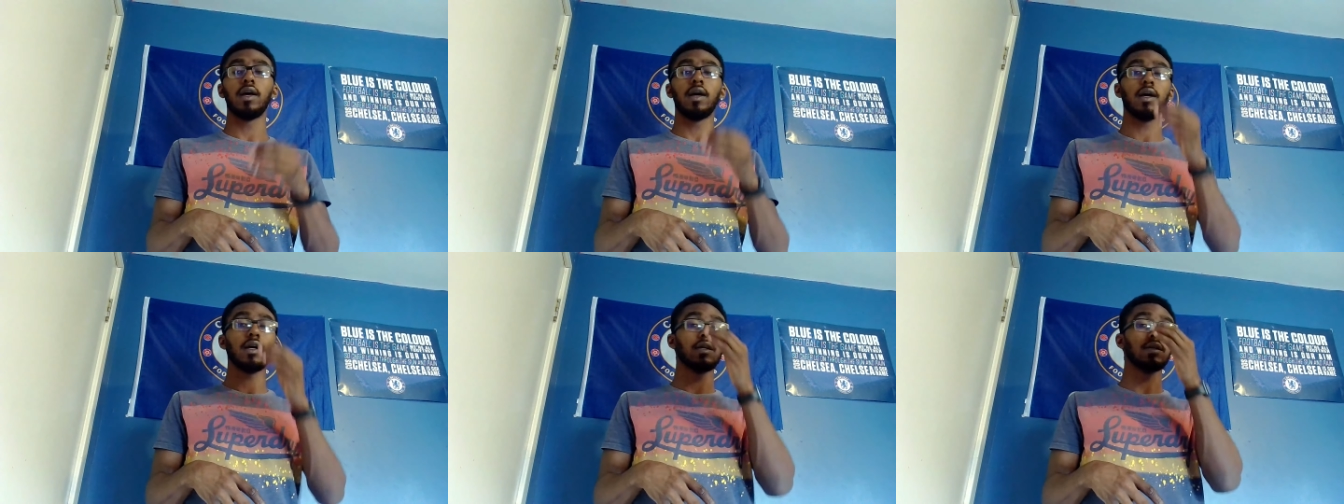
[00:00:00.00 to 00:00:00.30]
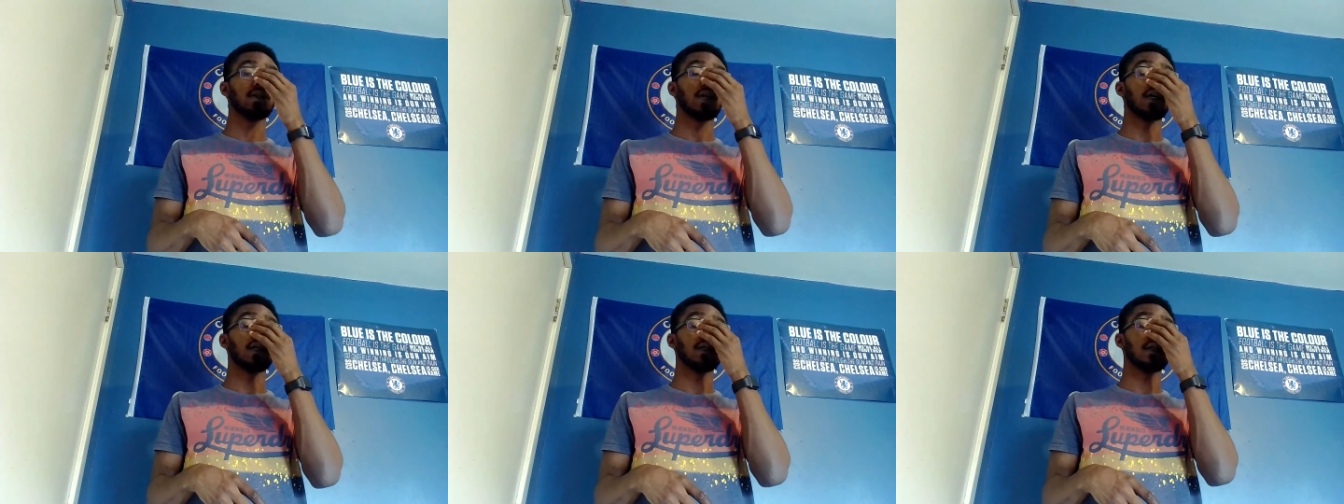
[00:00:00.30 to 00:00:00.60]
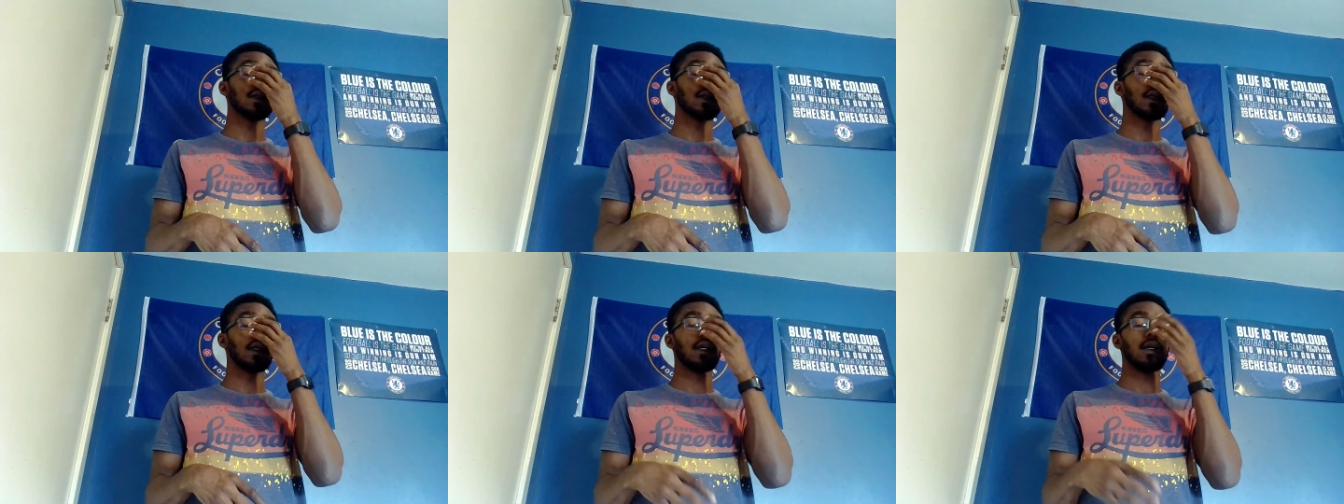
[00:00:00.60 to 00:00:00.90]

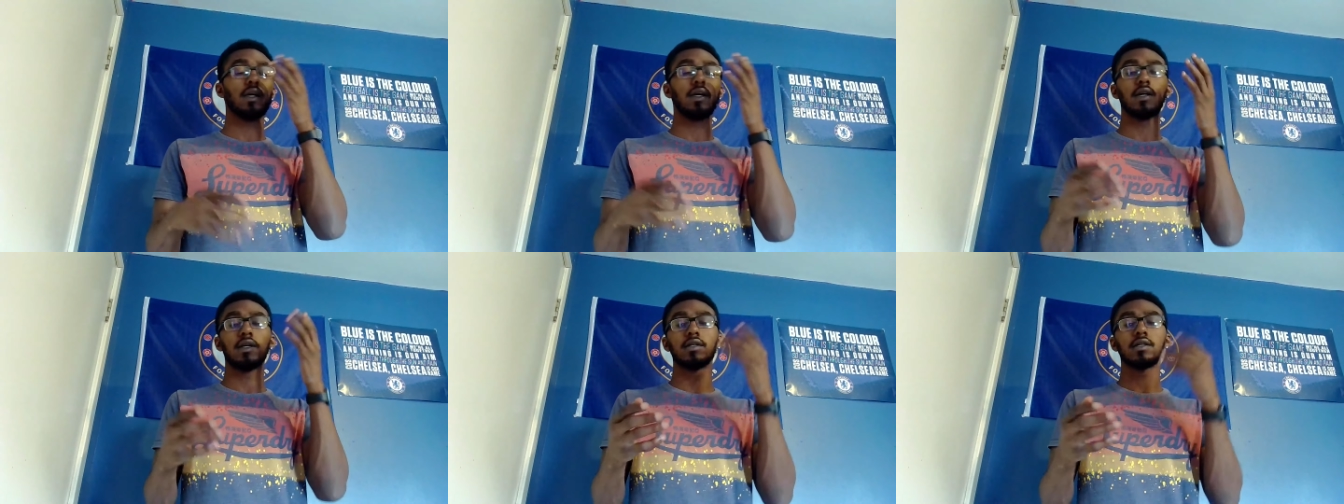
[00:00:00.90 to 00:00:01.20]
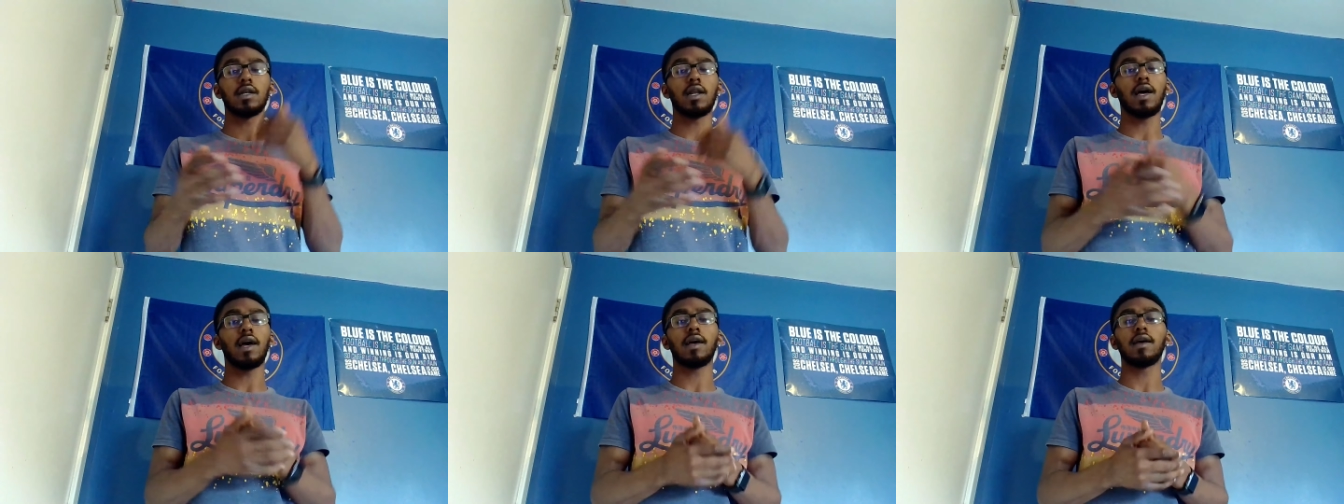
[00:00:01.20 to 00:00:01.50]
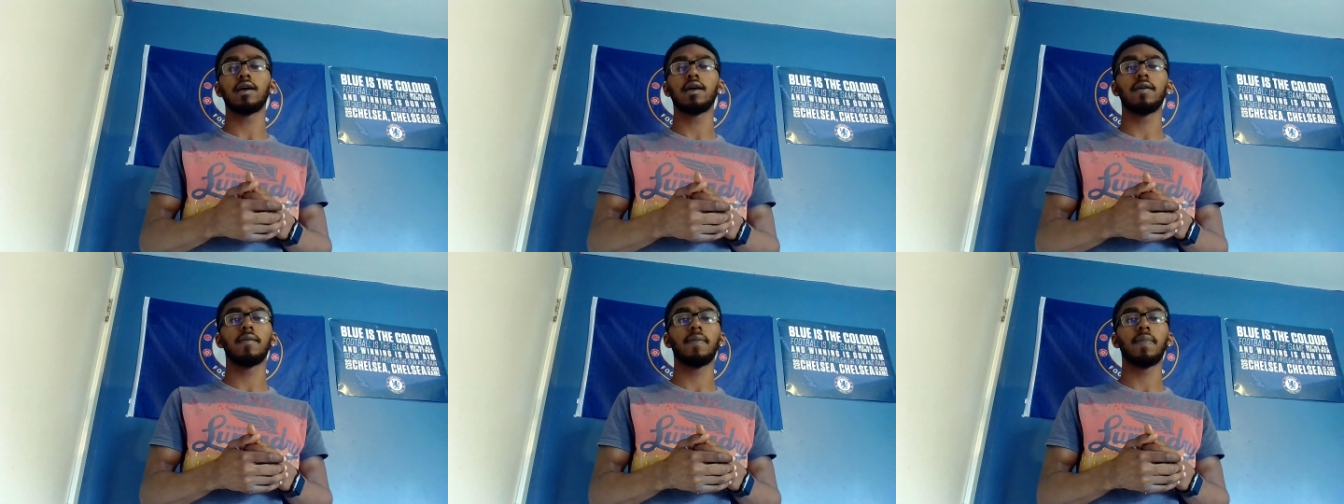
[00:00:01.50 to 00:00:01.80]
intensity, it's
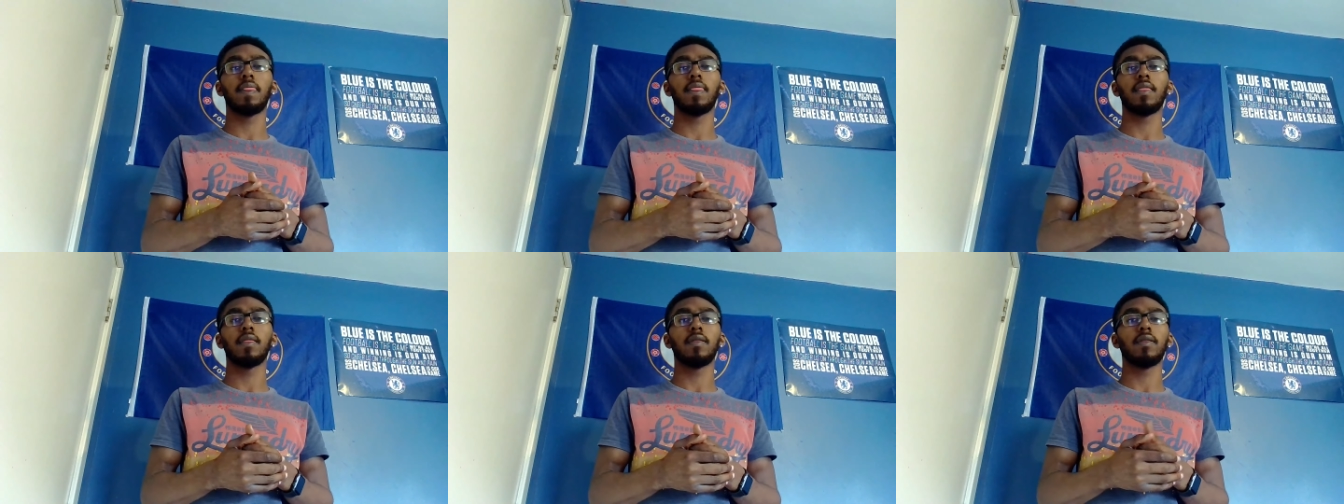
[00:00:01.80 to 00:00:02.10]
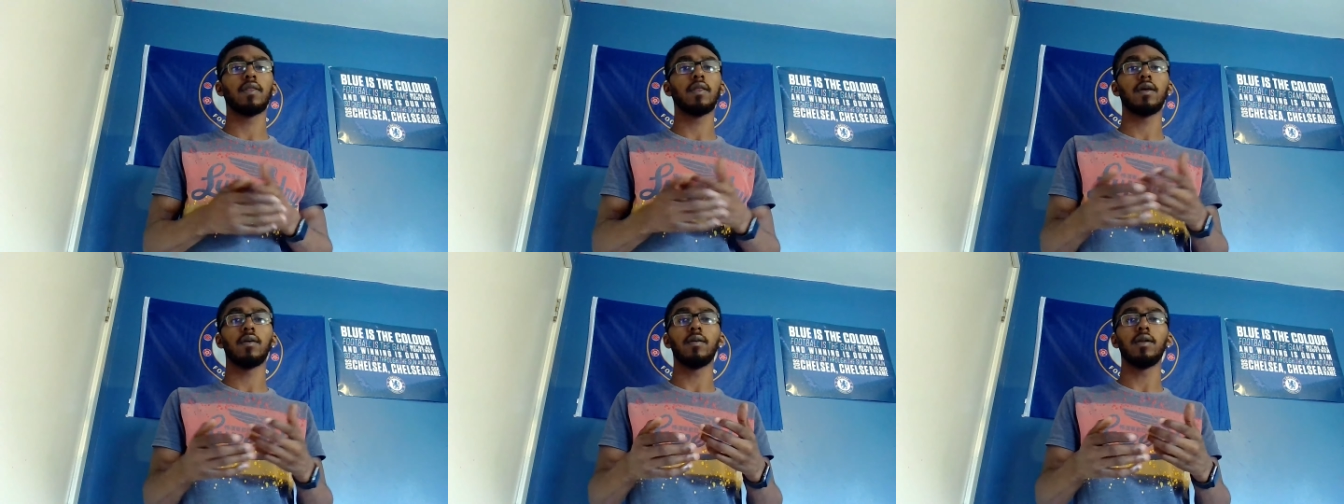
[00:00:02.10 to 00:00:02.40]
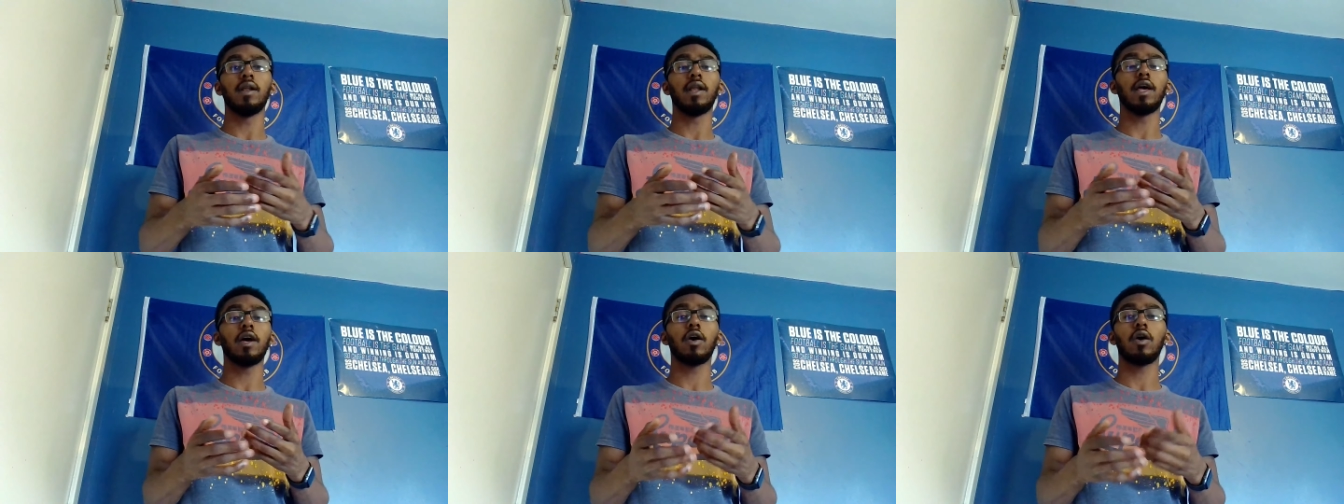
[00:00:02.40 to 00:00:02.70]

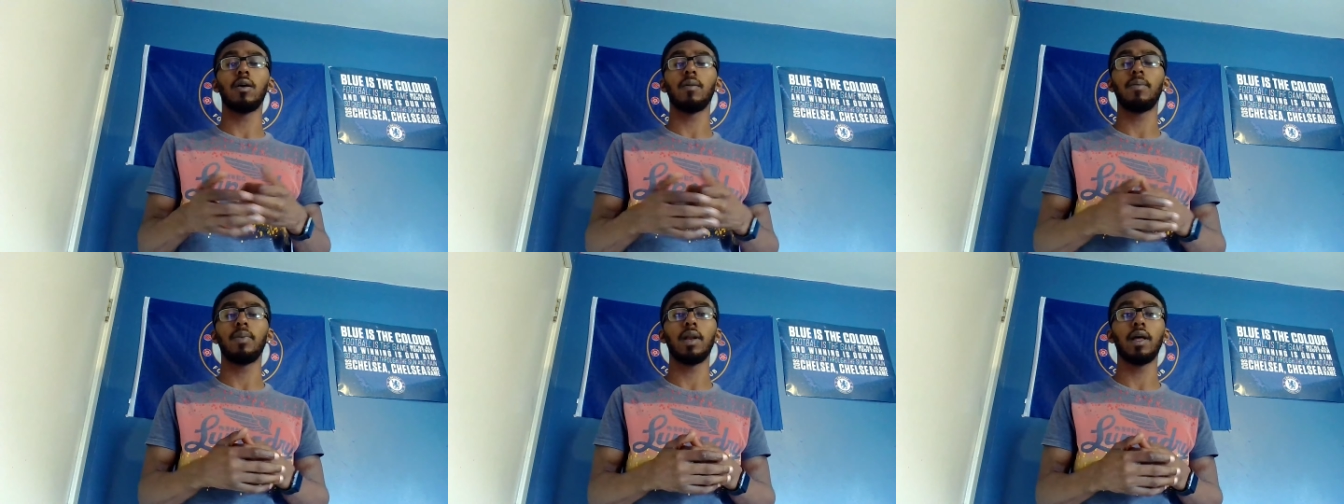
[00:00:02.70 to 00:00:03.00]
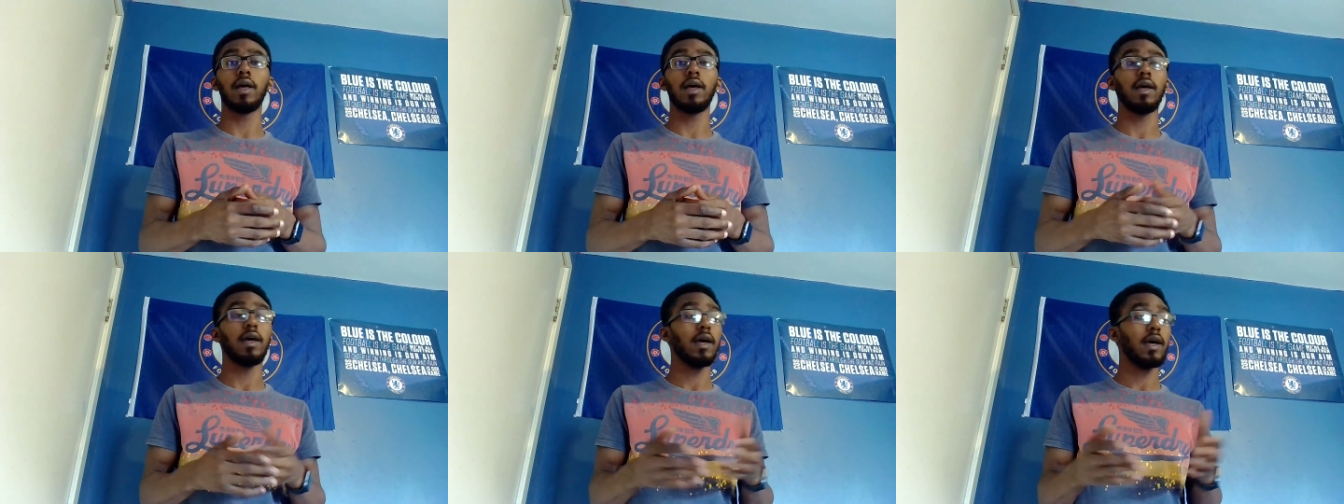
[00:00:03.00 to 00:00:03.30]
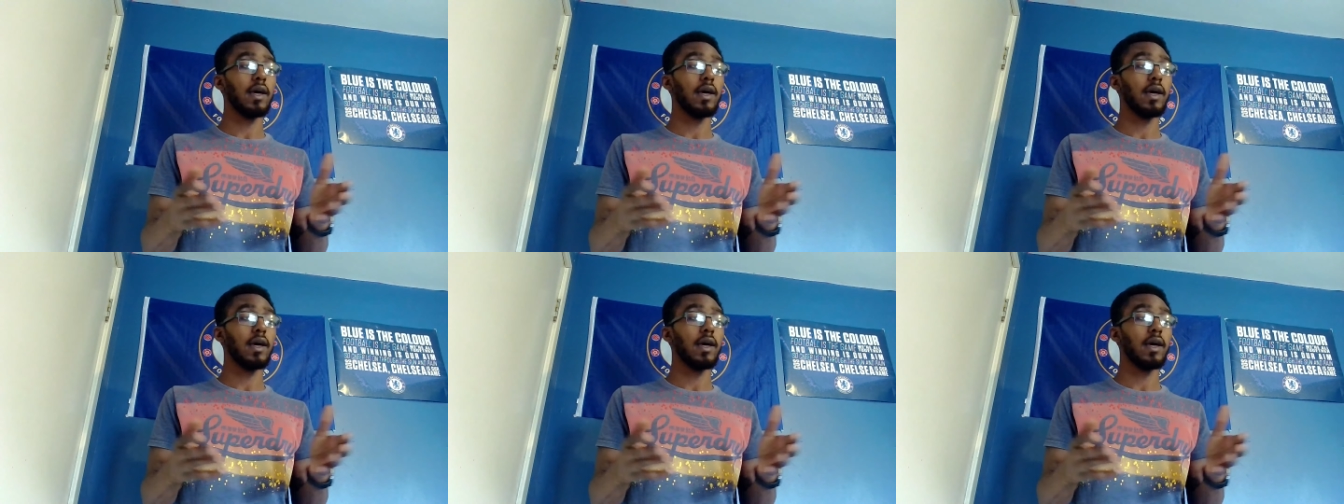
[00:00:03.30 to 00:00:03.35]
link up play.